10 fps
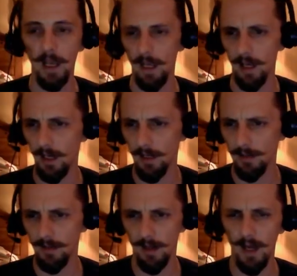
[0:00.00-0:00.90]

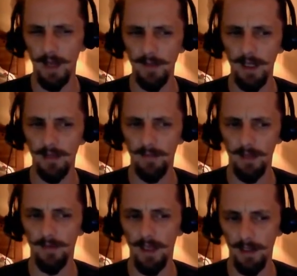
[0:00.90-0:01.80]
And I think
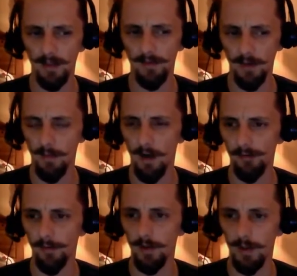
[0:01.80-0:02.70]
that they could have come off
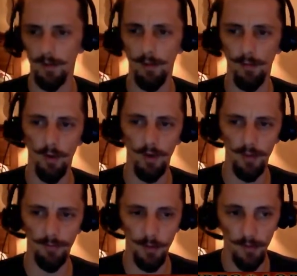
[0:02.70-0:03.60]
of a couple more
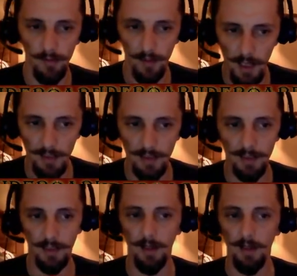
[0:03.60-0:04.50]
Ipnu Rivulets
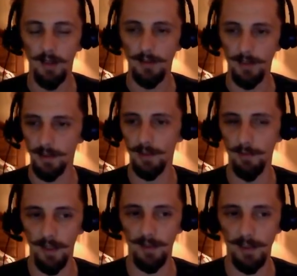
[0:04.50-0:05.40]
to just
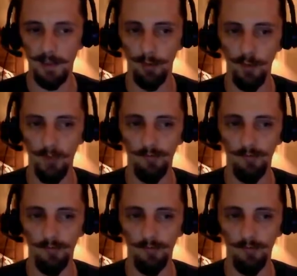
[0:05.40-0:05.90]
make this smooth.